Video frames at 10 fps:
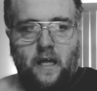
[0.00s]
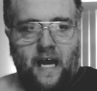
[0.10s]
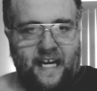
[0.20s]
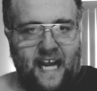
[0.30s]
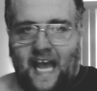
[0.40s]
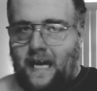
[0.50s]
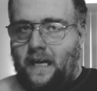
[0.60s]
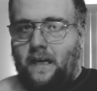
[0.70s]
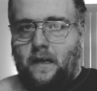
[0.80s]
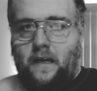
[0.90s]
Again,
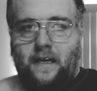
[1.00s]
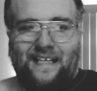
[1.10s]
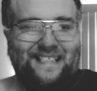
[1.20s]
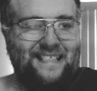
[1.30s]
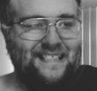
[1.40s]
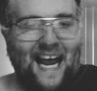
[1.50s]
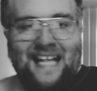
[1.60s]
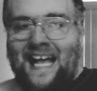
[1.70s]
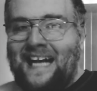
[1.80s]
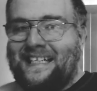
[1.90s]

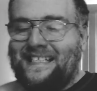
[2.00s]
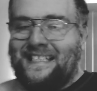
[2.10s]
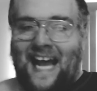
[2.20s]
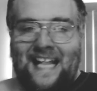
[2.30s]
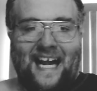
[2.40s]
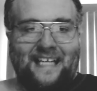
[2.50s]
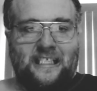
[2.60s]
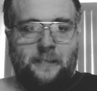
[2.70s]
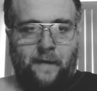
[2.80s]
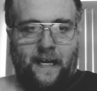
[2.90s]
sideline to sideline
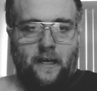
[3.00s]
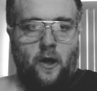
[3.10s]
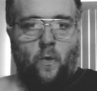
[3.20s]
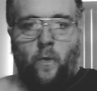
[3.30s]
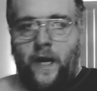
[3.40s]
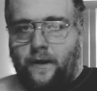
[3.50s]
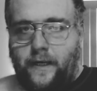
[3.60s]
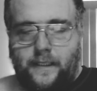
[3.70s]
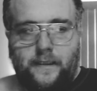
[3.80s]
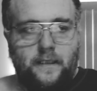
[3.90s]
speed,
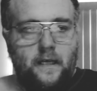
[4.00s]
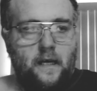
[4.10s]
awareness,